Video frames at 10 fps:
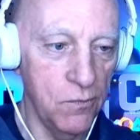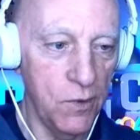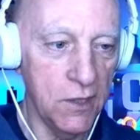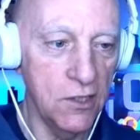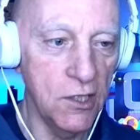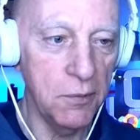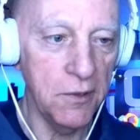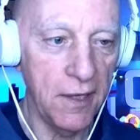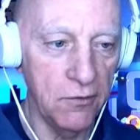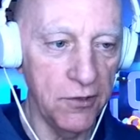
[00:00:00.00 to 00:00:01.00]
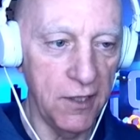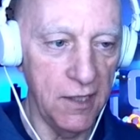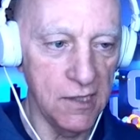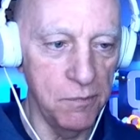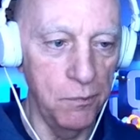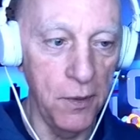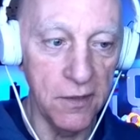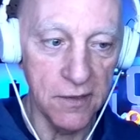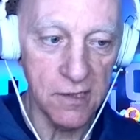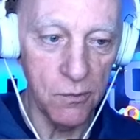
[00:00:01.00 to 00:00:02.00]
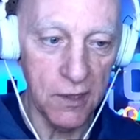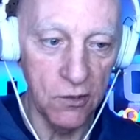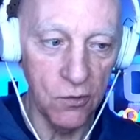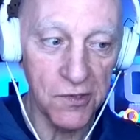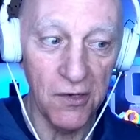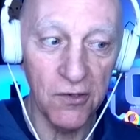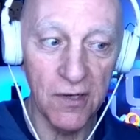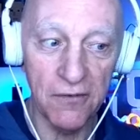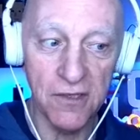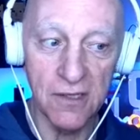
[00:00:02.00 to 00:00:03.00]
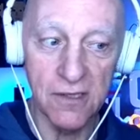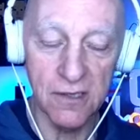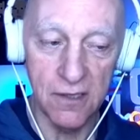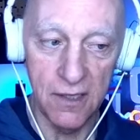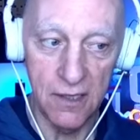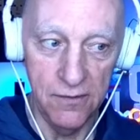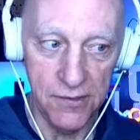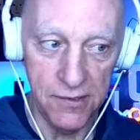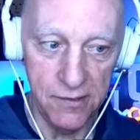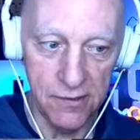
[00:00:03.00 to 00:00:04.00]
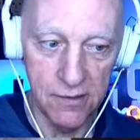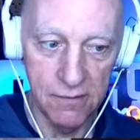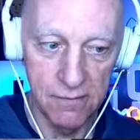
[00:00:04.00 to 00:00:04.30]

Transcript: we can double health kits, but we can also craft silences.